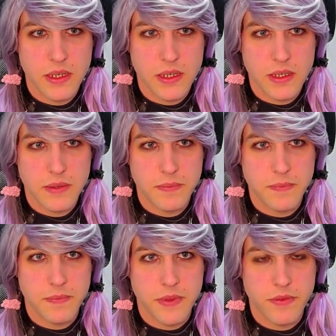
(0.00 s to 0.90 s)

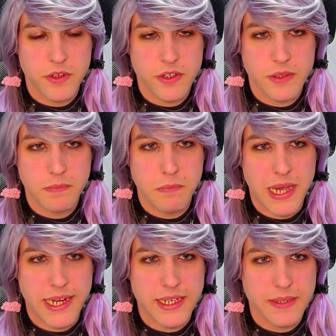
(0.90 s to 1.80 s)

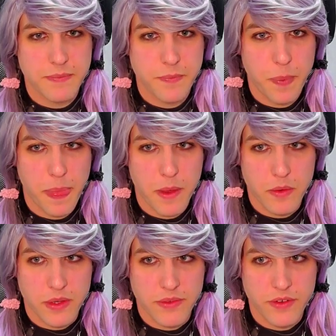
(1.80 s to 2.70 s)
byte or
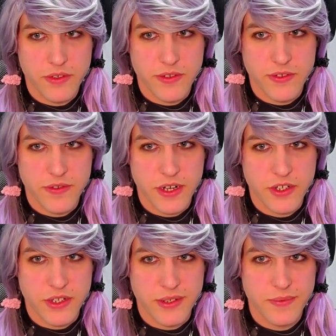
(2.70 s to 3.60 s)
the first
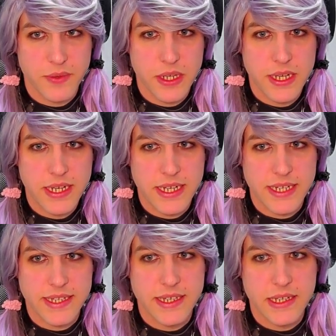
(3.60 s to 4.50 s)
instruction is
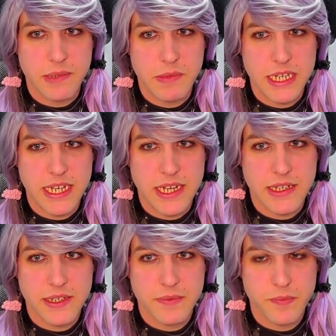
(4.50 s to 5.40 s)
the immediate
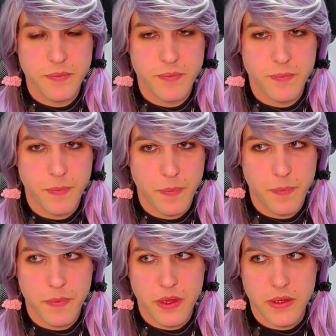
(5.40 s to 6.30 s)

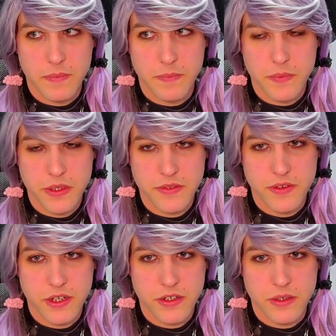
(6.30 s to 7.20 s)

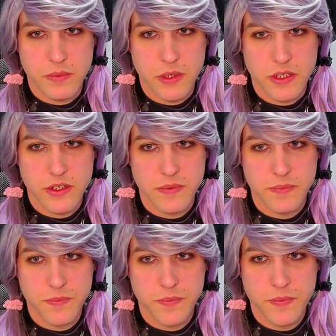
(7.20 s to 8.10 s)
instruction, which
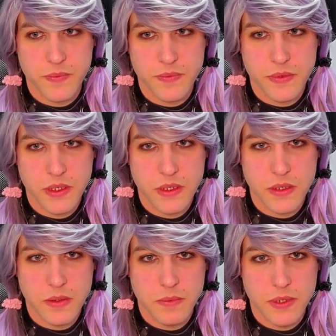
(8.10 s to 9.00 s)

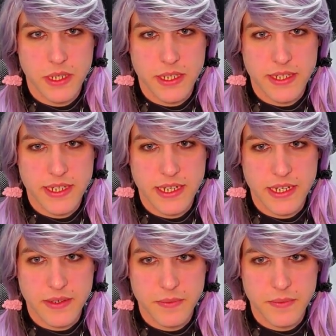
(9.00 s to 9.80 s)
we can see here